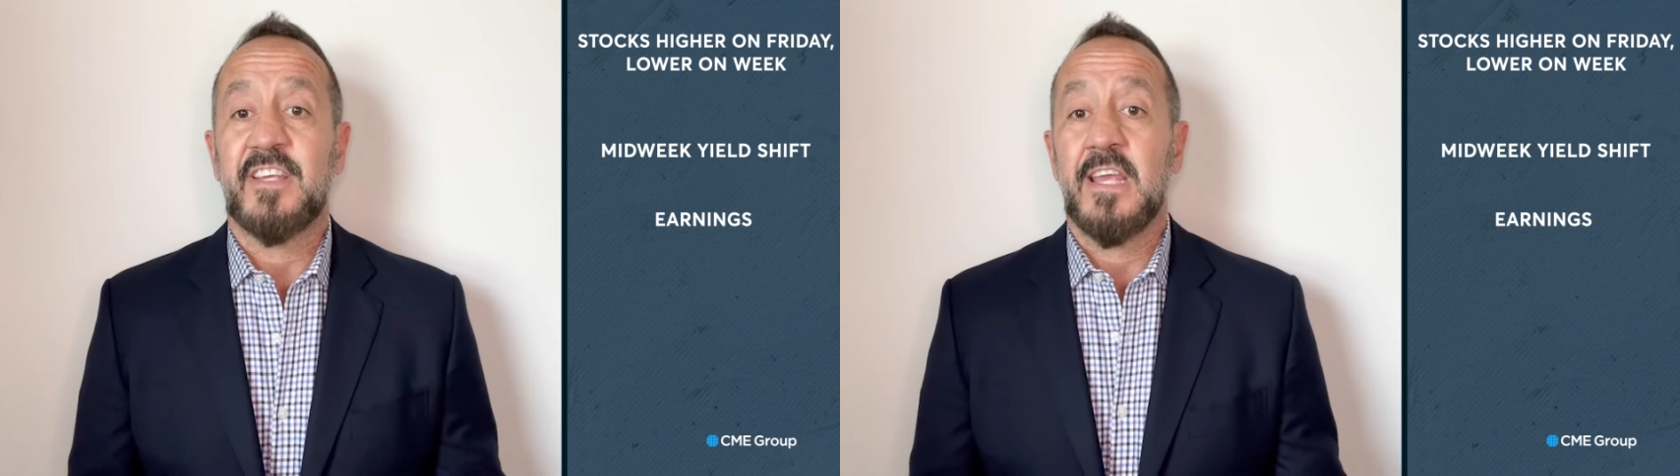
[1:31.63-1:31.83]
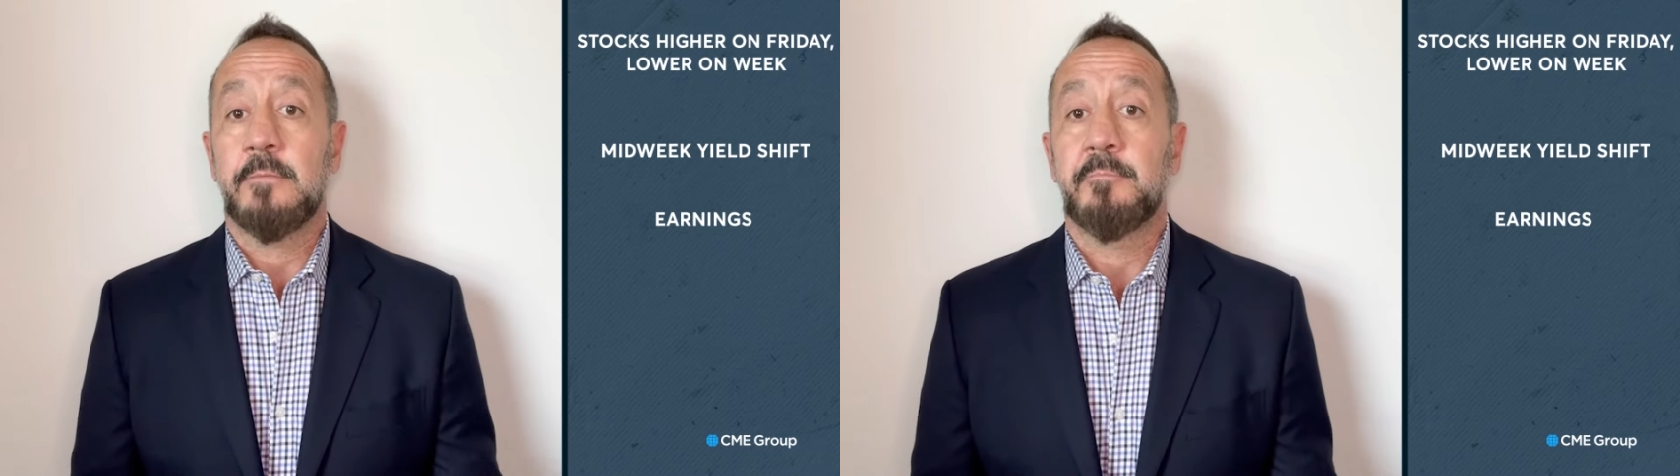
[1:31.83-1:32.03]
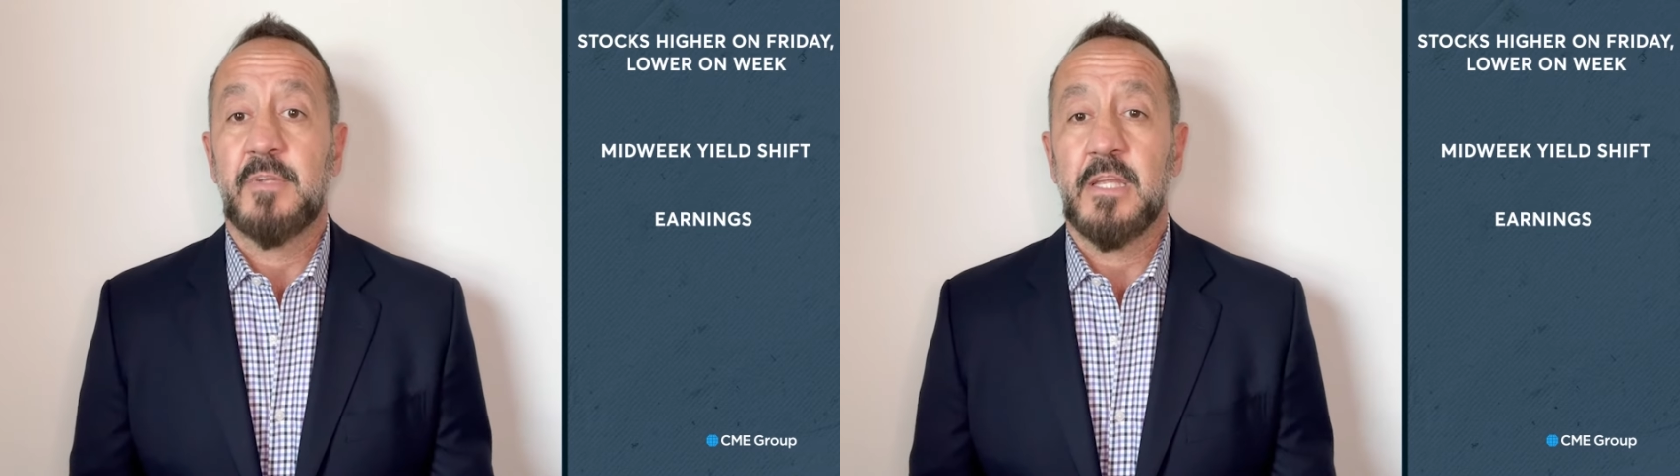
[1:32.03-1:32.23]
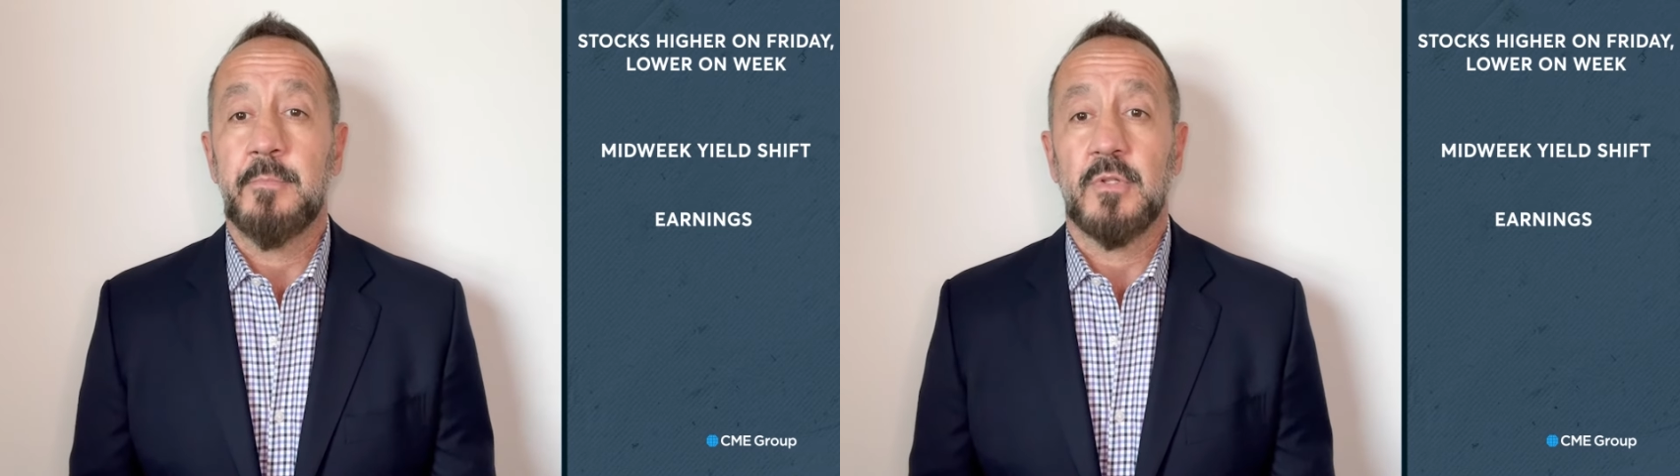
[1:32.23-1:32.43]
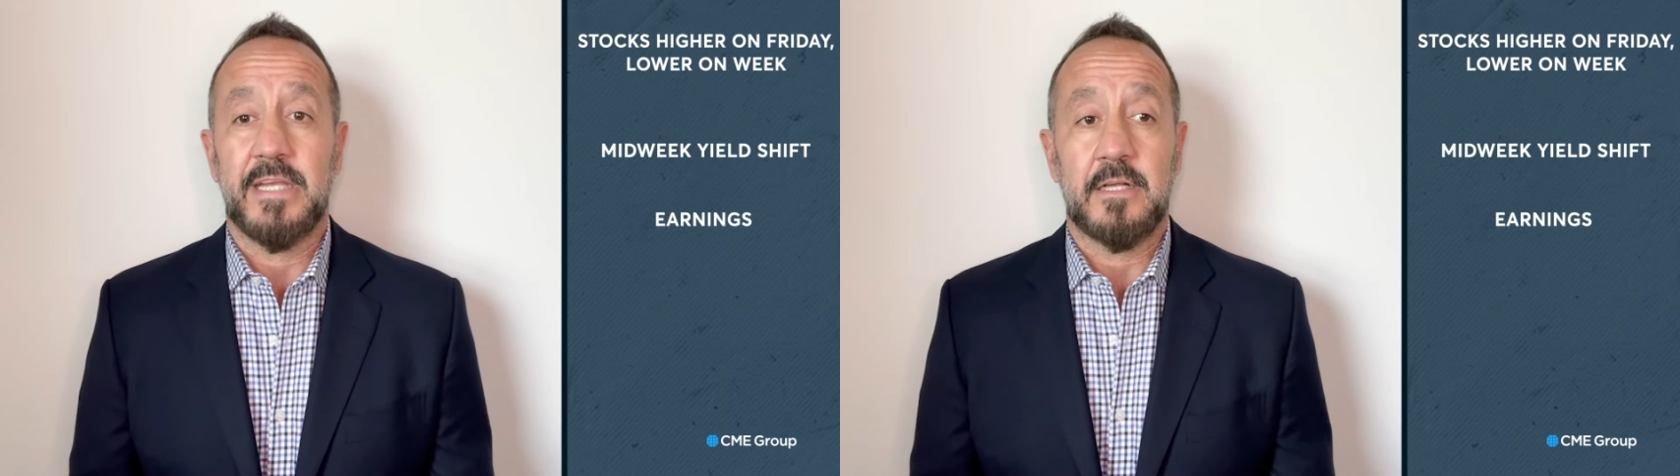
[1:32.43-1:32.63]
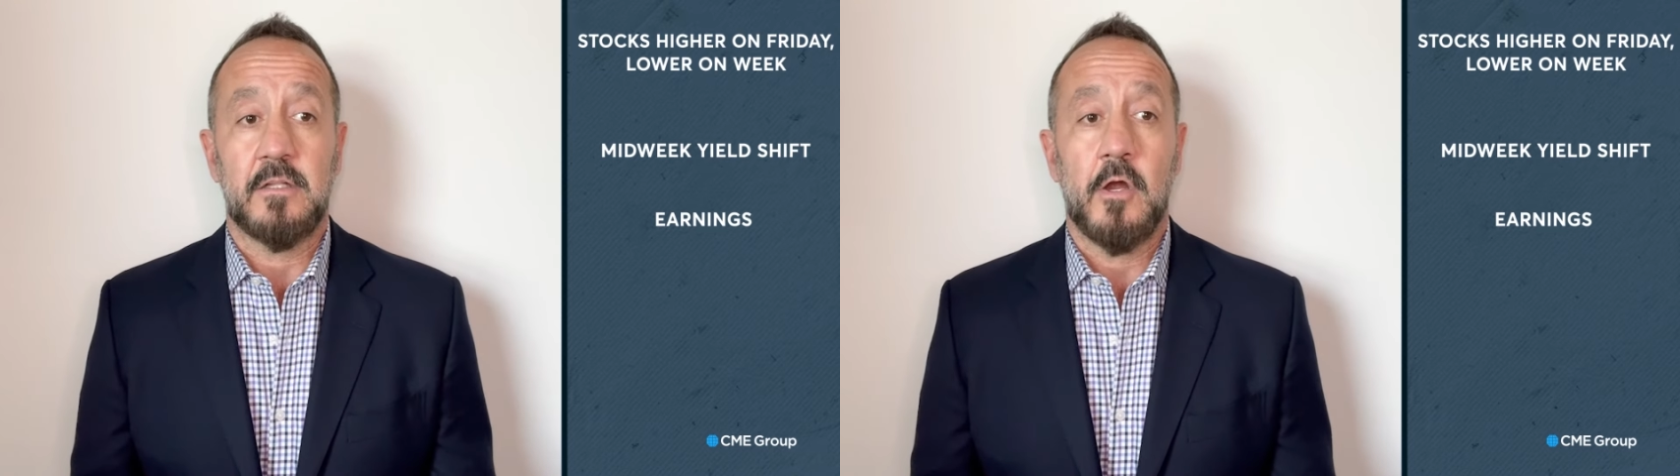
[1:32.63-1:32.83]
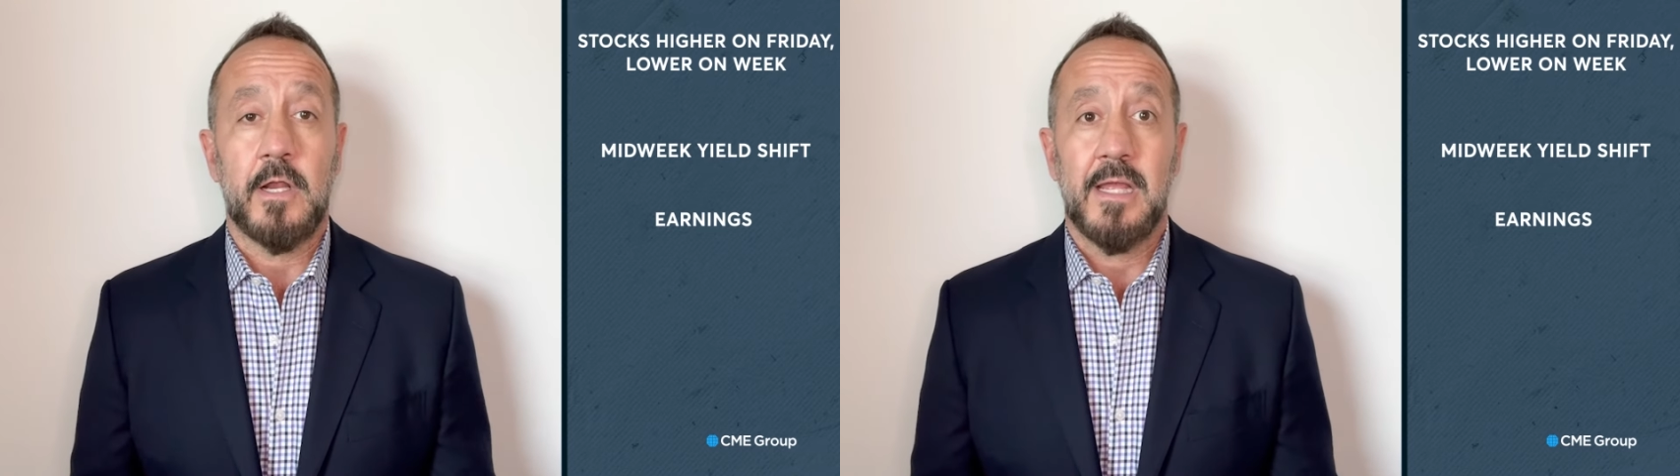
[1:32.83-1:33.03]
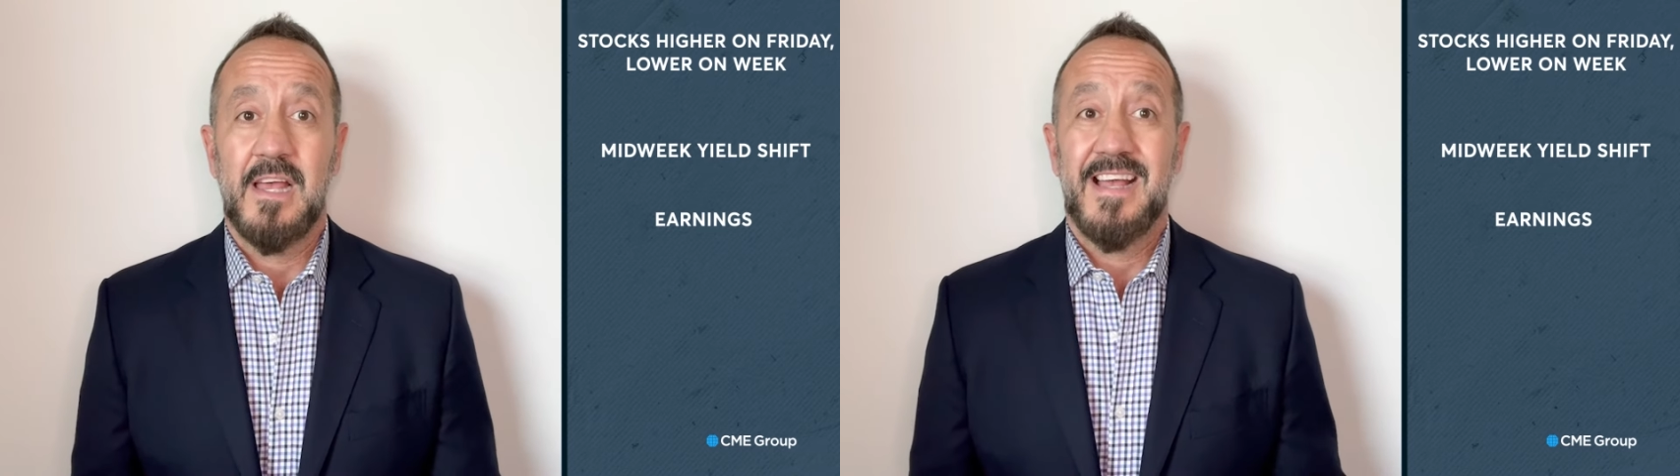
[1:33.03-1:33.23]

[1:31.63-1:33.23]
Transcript: King, Kimberly Clark,